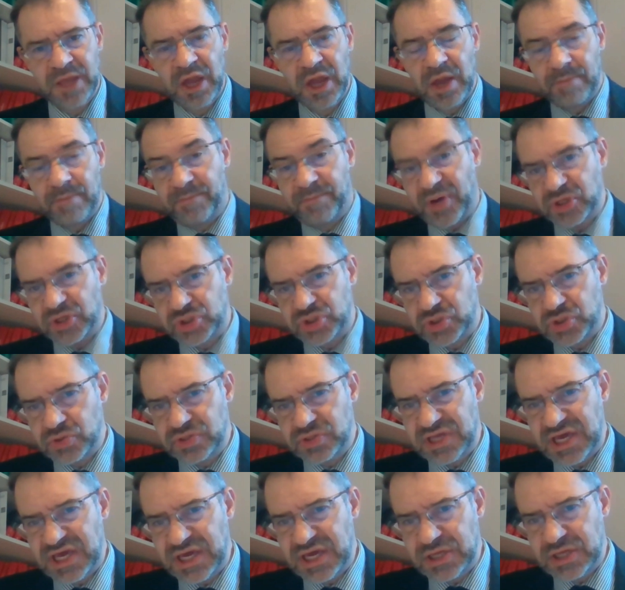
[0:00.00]
but you
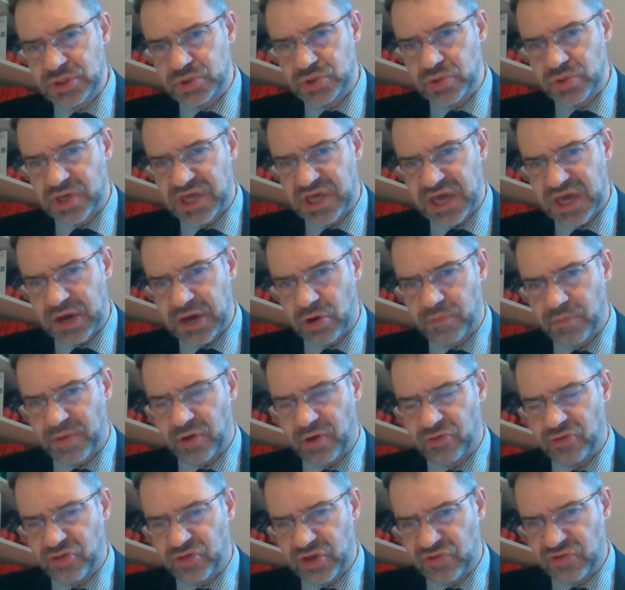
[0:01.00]
need to care
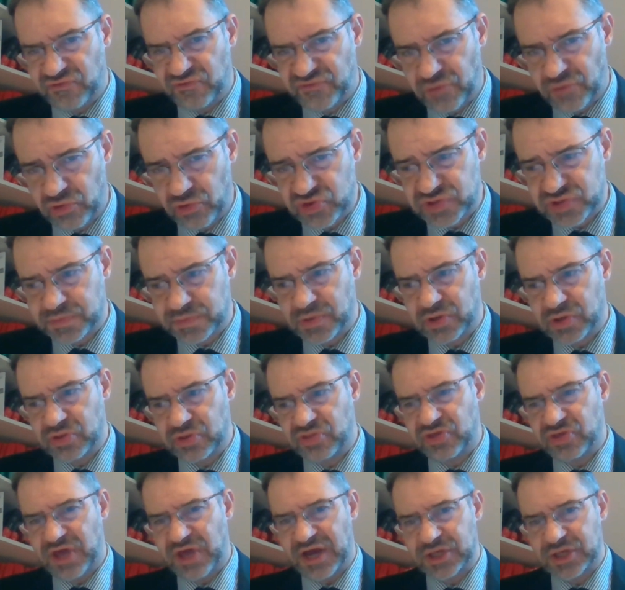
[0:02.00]
about the enforcement,
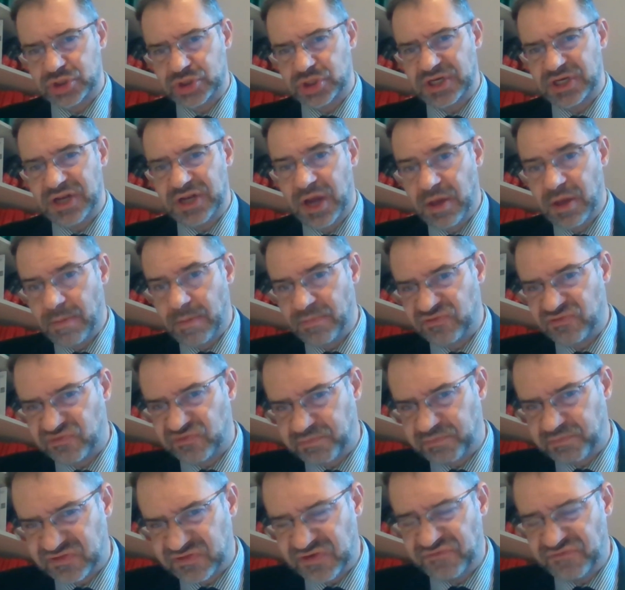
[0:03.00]
the actual
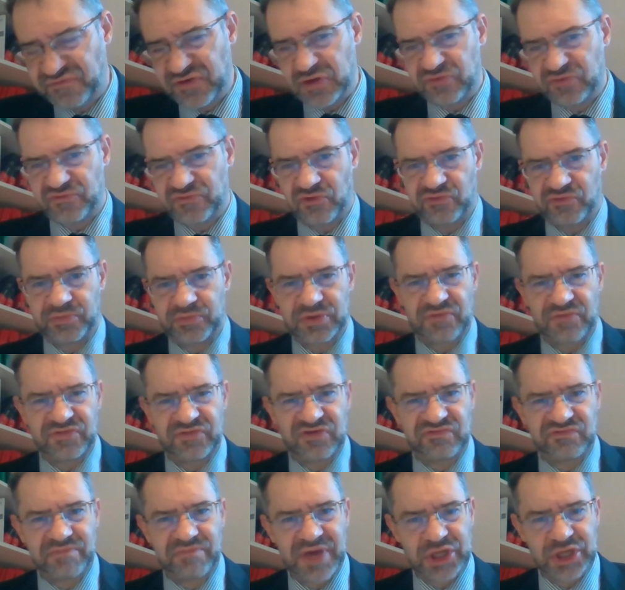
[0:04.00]
specific enforcement of
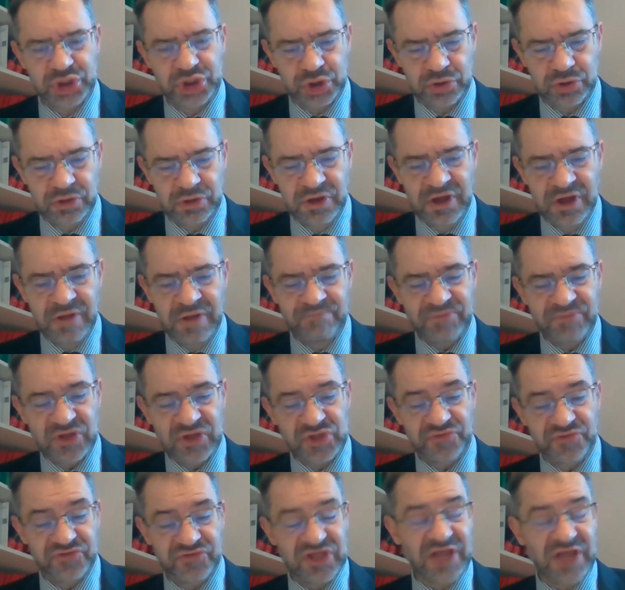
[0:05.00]
this measure. And
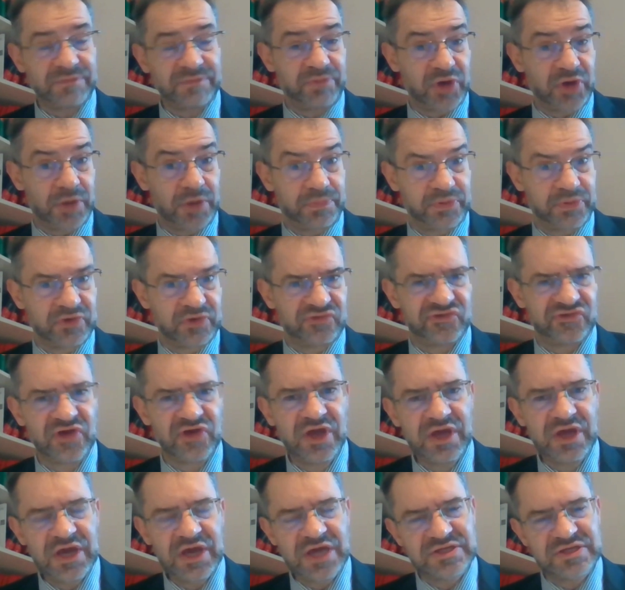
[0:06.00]
so for that purpose,
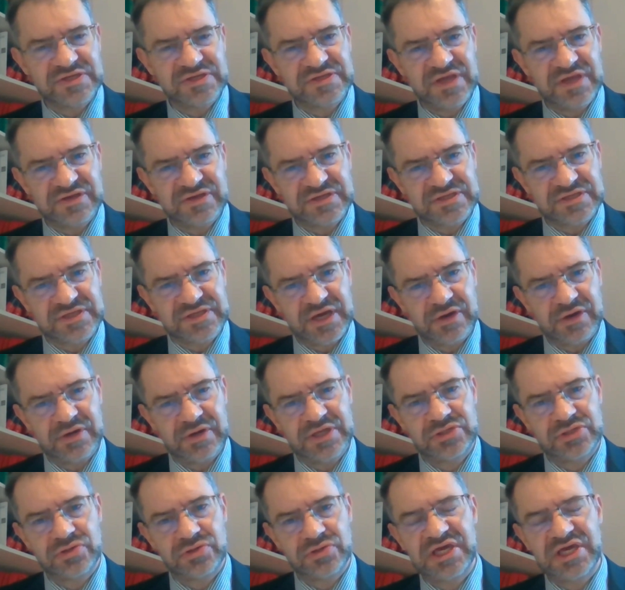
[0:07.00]
it is necessary
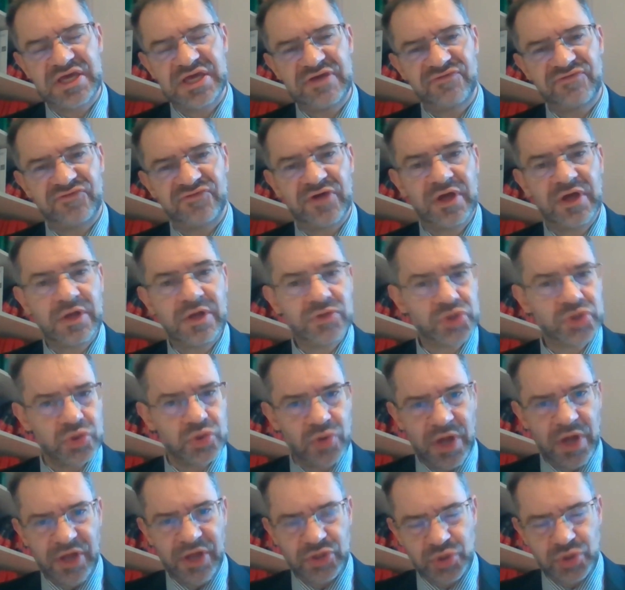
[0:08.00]
to
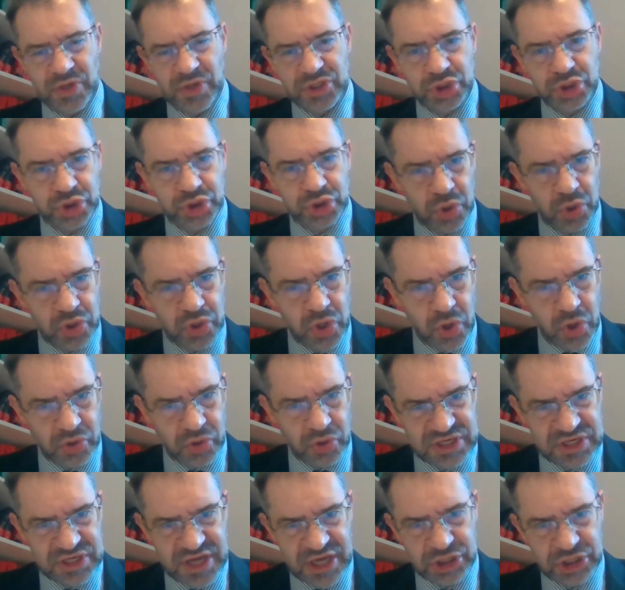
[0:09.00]
ensure
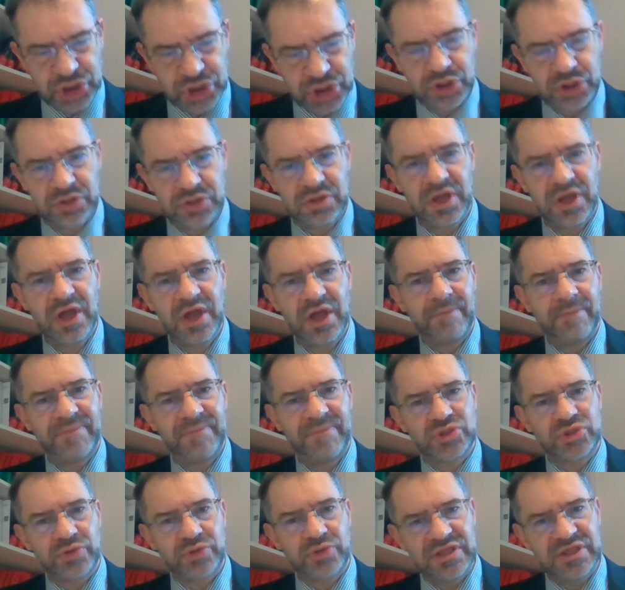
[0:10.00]
coordination
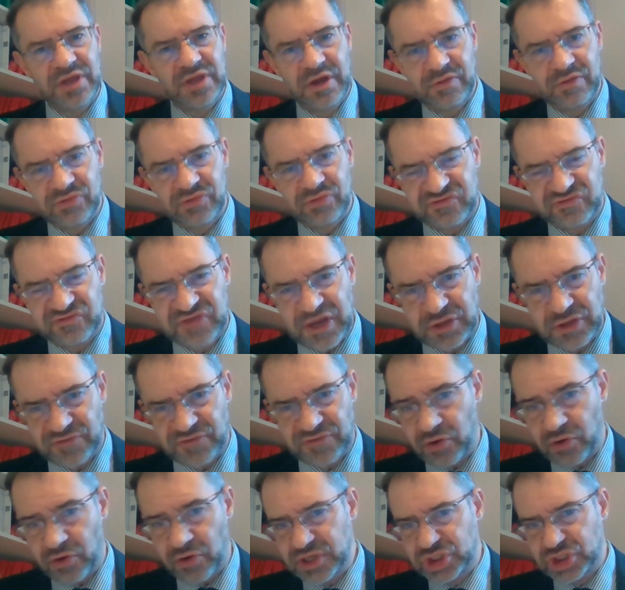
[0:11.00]
between the state of
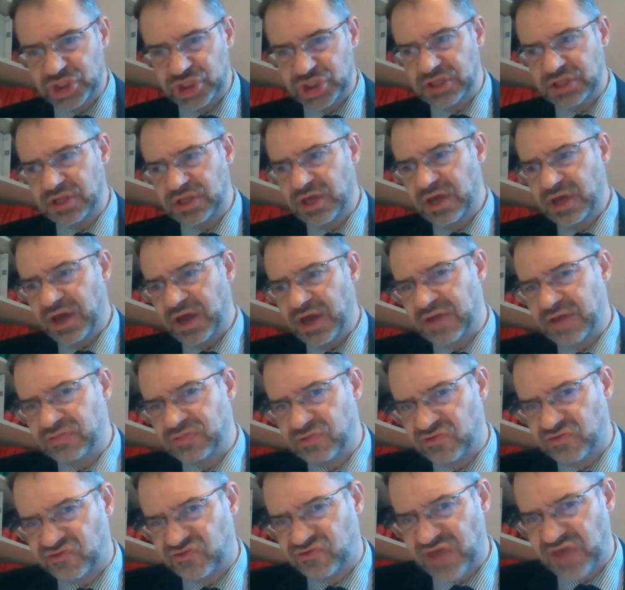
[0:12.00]
origin and
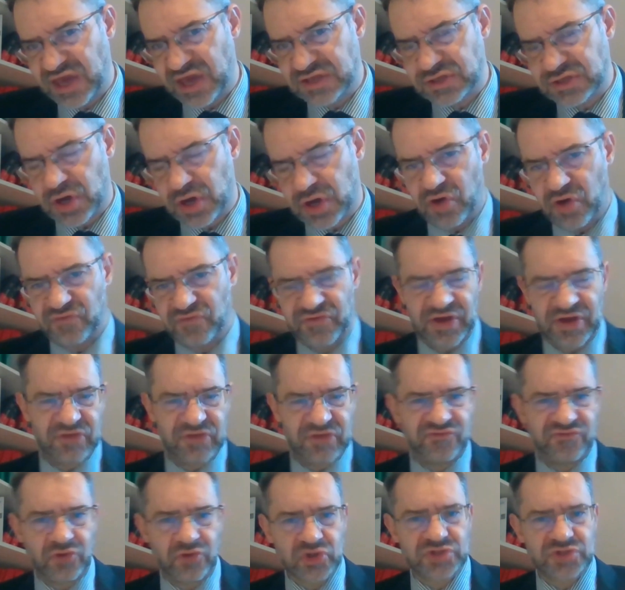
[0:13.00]
the state of
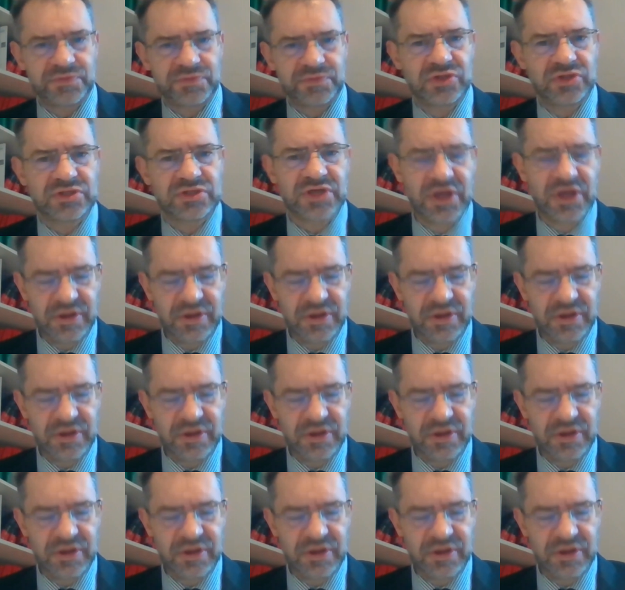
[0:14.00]
enforcement.